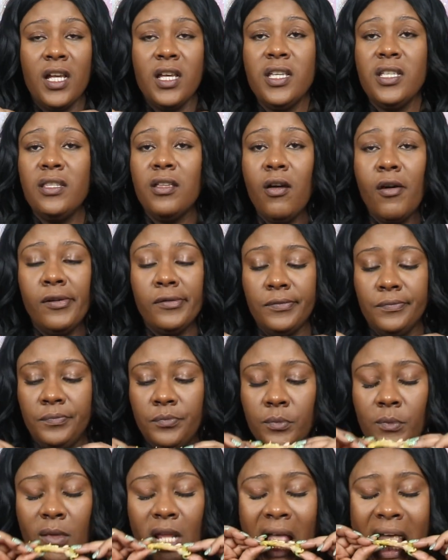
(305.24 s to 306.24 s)
He don't.
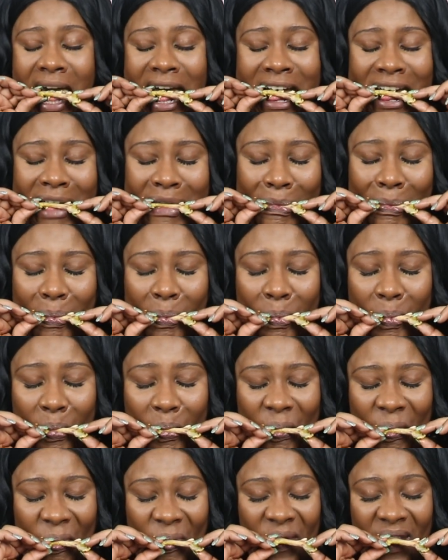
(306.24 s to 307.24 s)

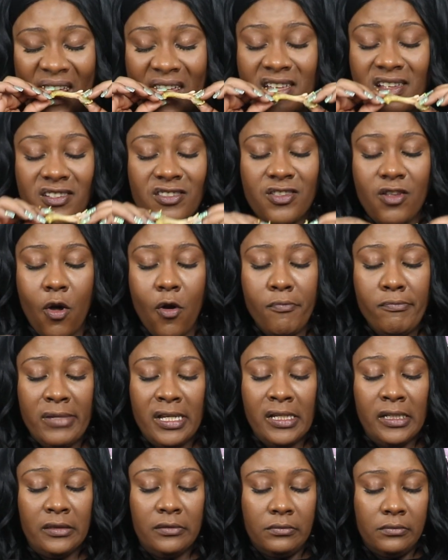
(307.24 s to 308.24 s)
He's so
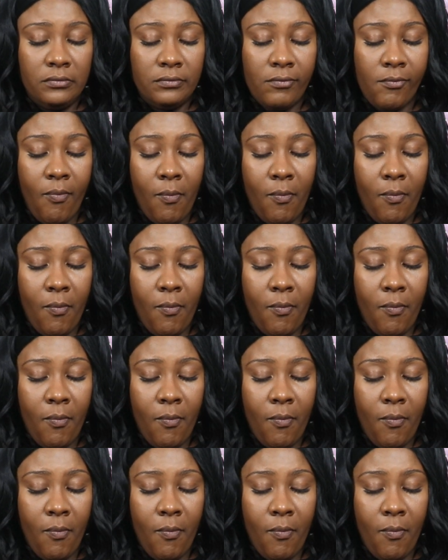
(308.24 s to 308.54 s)
mean.